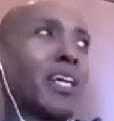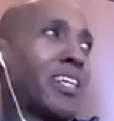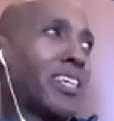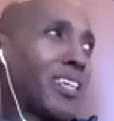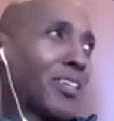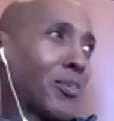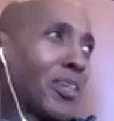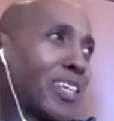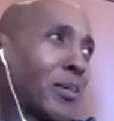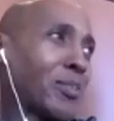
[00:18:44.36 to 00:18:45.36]
you got to go
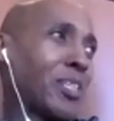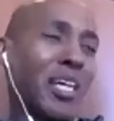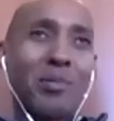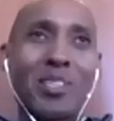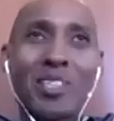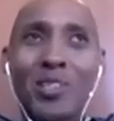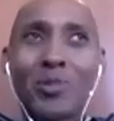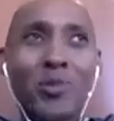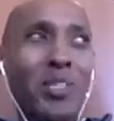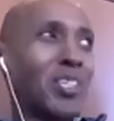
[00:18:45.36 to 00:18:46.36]
connect with James and just go
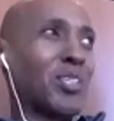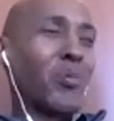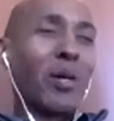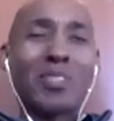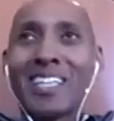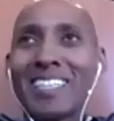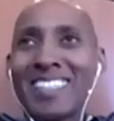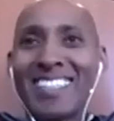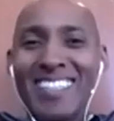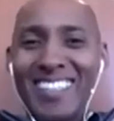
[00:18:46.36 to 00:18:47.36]
straight to his website,
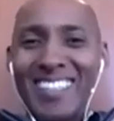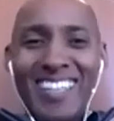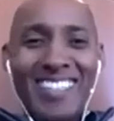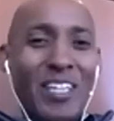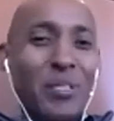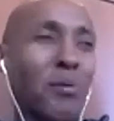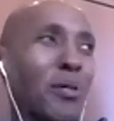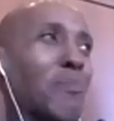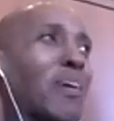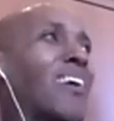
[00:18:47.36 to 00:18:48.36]
and that's how you book
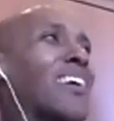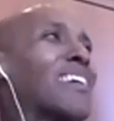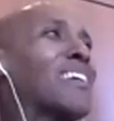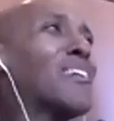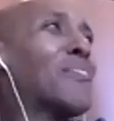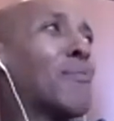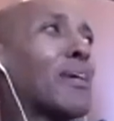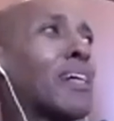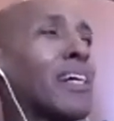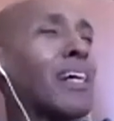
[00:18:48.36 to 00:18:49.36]
him now.
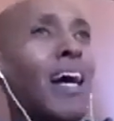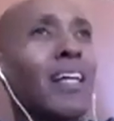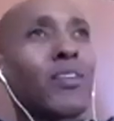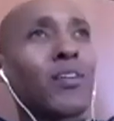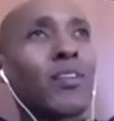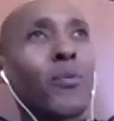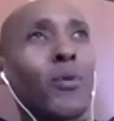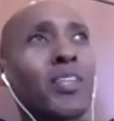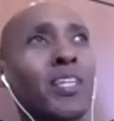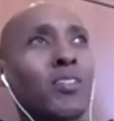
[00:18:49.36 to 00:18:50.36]
But the
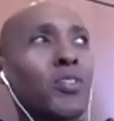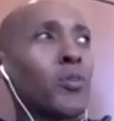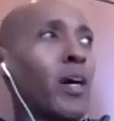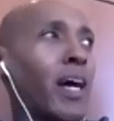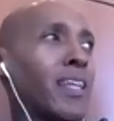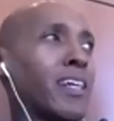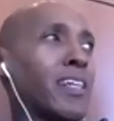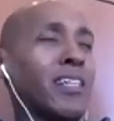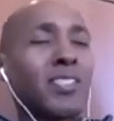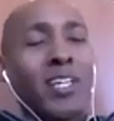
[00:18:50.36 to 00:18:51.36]
one thing too, I
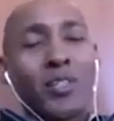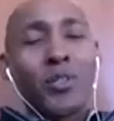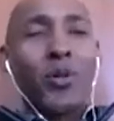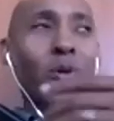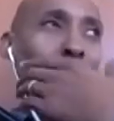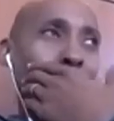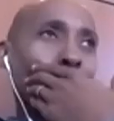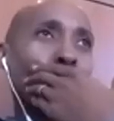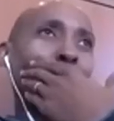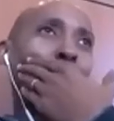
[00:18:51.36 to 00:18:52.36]
was telling you earlier
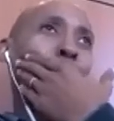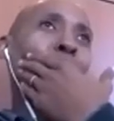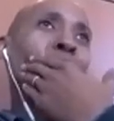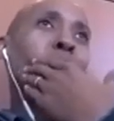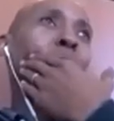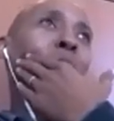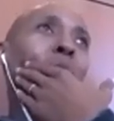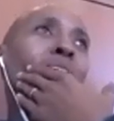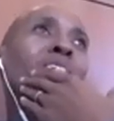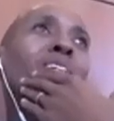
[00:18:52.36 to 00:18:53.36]
before we jumped on
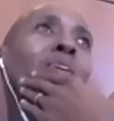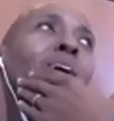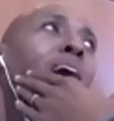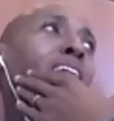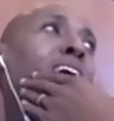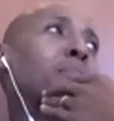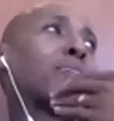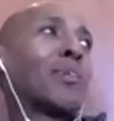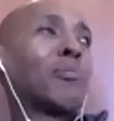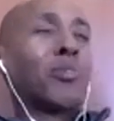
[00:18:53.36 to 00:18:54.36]
was, I
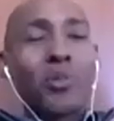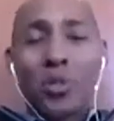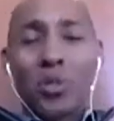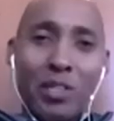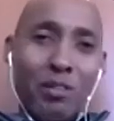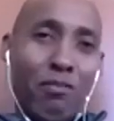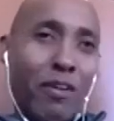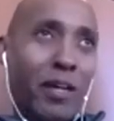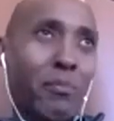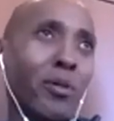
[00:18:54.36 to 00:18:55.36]
become your social media
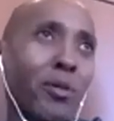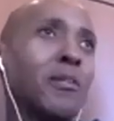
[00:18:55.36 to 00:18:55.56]
fanboy.